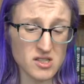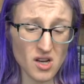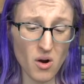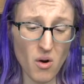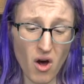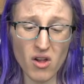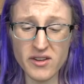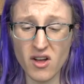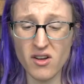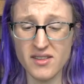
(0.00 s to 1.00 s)
So all
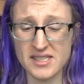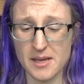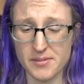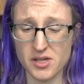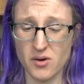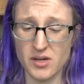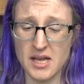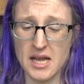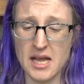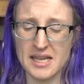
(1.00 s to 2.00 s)
in all, in this episode,
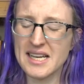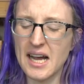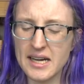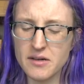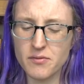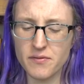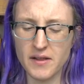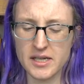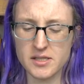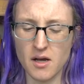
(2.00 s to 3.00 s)
kind of
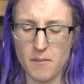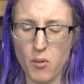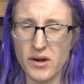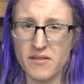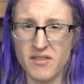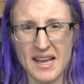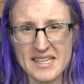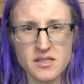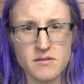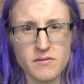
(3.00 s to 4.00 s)
reflects a point of
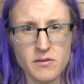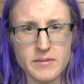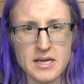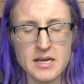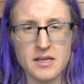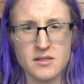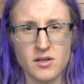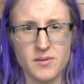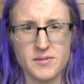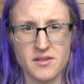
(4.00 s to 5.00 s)
light for me in
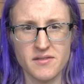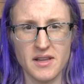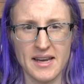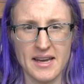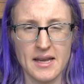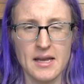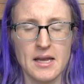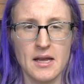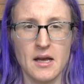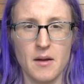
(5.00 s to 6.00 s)
terms of like
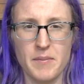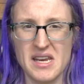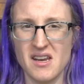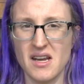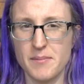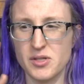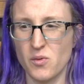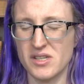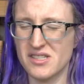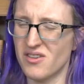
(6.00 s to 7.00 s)
being an episode
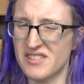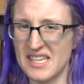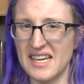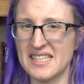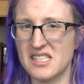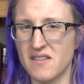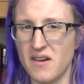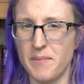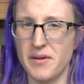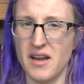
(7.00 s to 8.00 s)
where it's sort of setting stuff
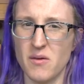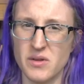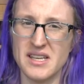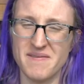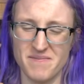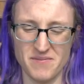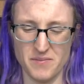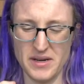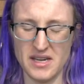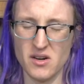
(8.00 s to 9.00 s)
up, but not really
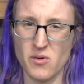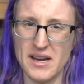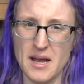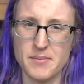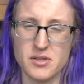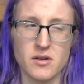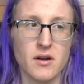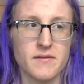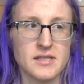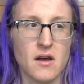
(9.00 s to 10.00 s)
being a great episode in and
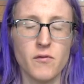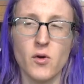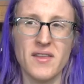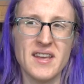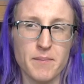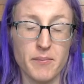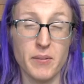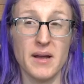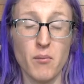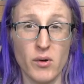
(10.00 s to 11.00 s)
of itself. Though I think
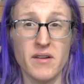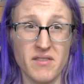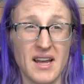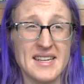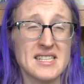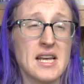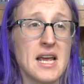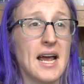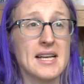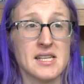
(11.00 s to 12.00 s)
Point of Light
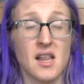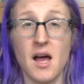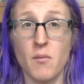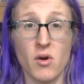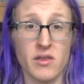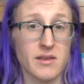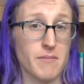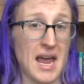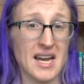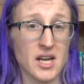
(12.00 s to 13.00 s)
has a lot more
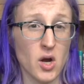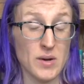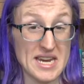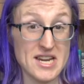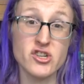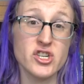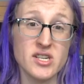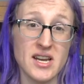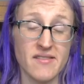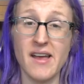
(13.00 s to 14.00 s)
thematic
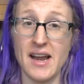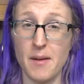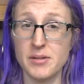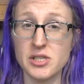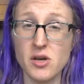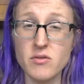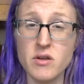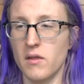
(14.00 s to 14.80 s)
cohesion in that episode.